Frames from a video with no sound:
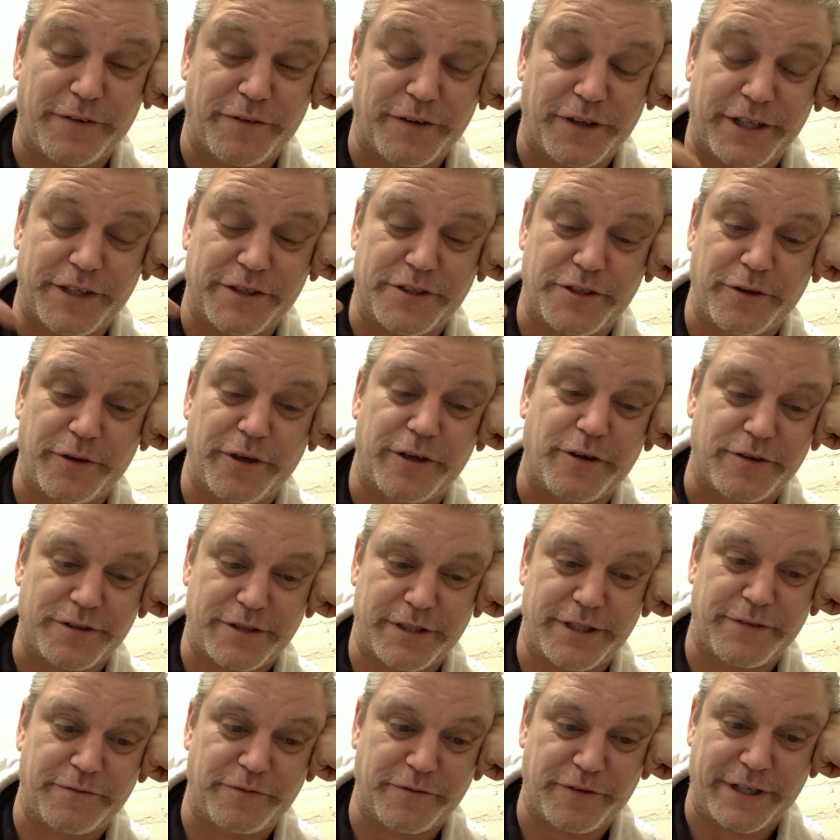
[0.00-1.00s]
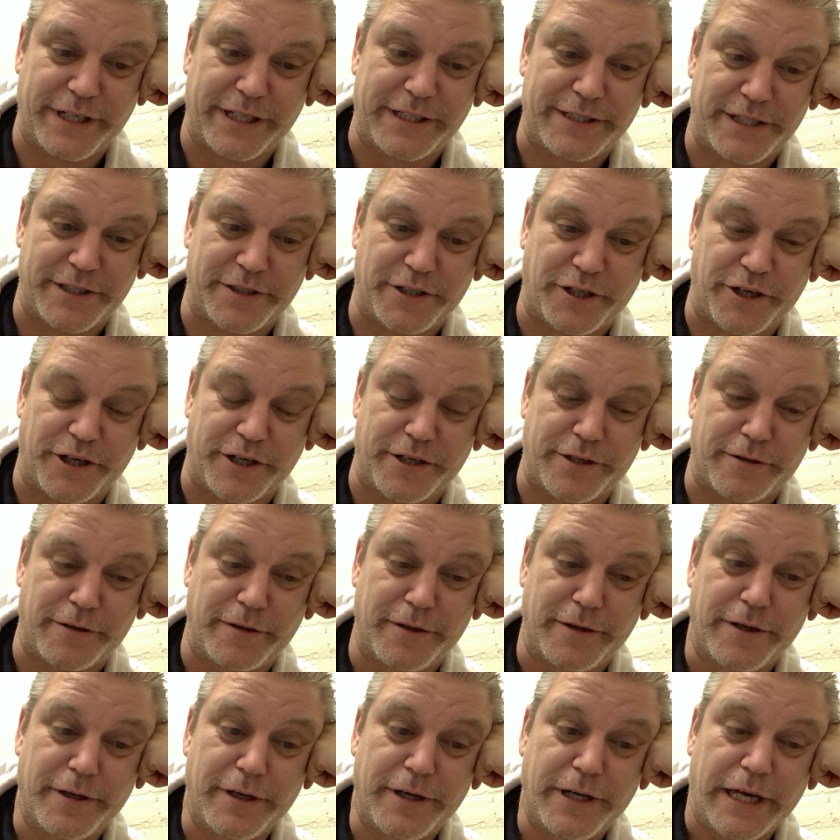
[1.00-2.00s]
I think doing lots of different things is good,
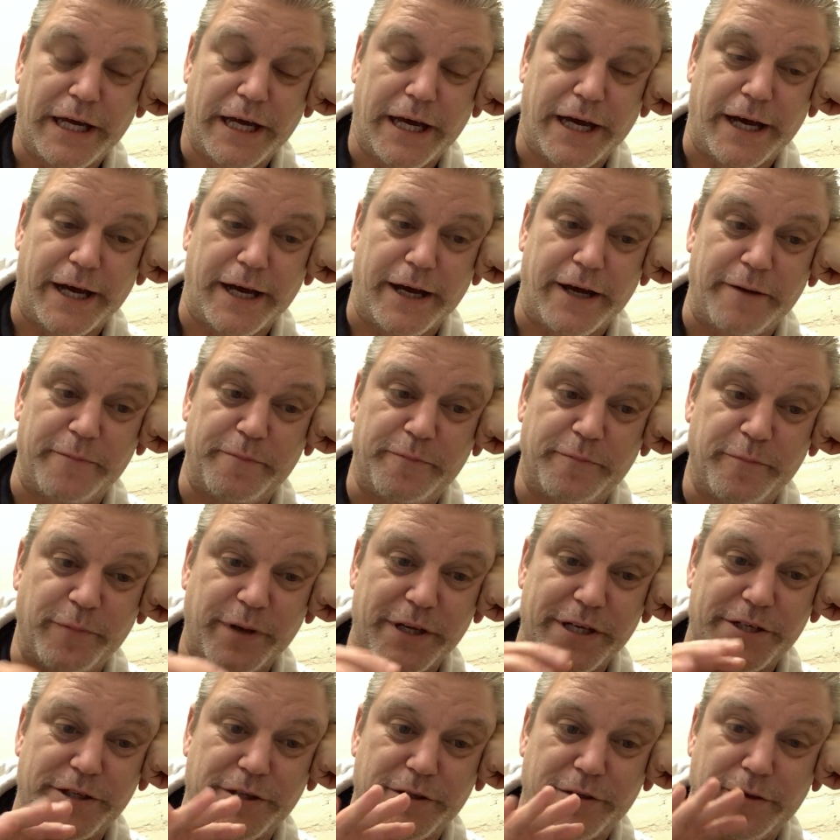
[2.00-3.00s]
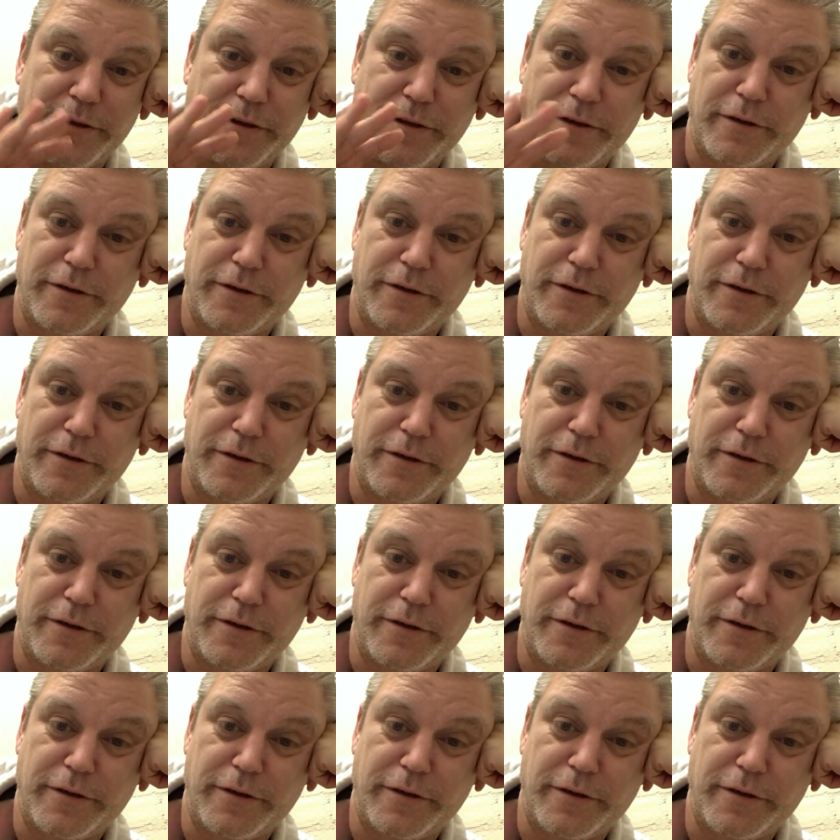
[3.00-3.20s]
which...